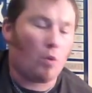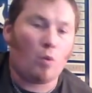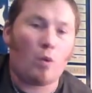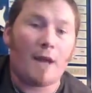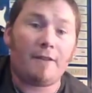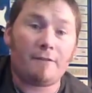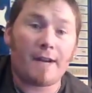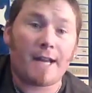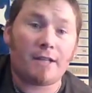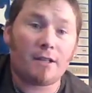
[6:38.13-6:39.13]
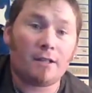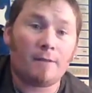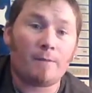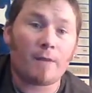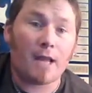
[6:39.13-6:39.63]
1 fret
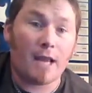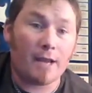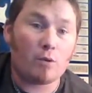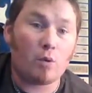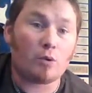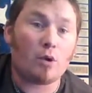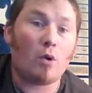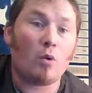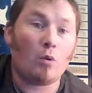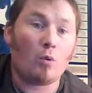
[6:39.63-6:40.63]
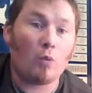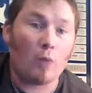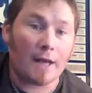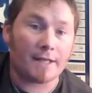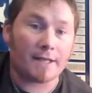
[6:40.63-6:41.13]
equals
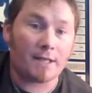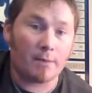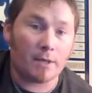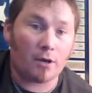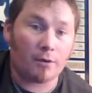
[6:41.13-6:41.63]
1 semitone.